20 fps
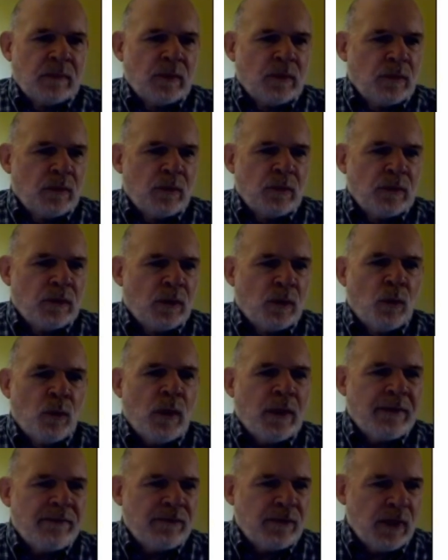
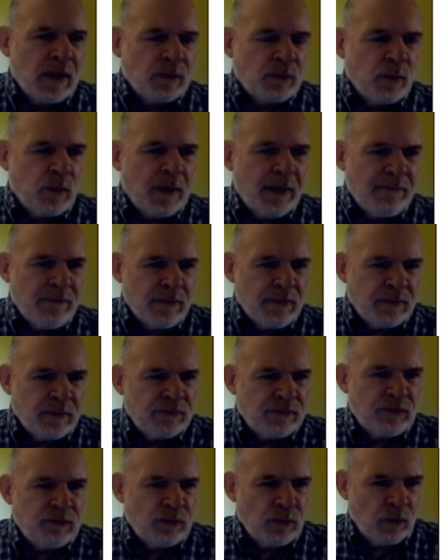whatever else? Whatever the
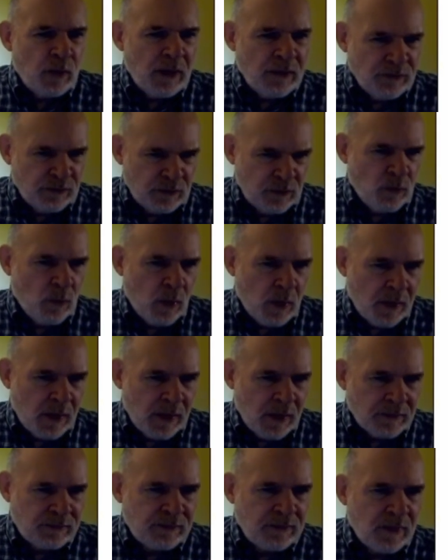situation
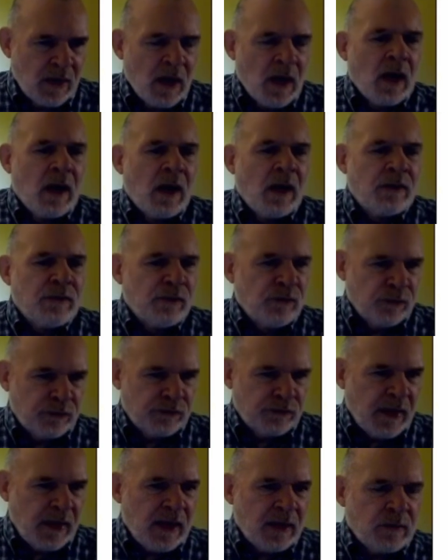was,
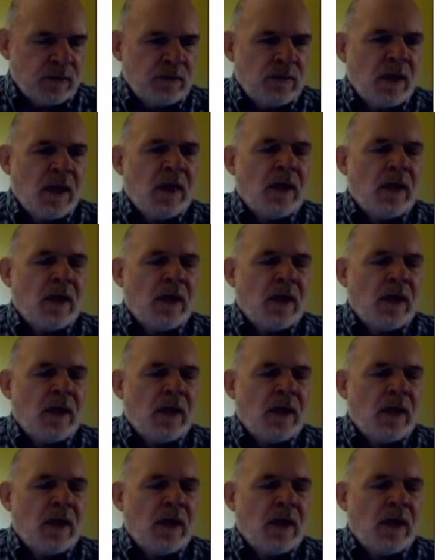understand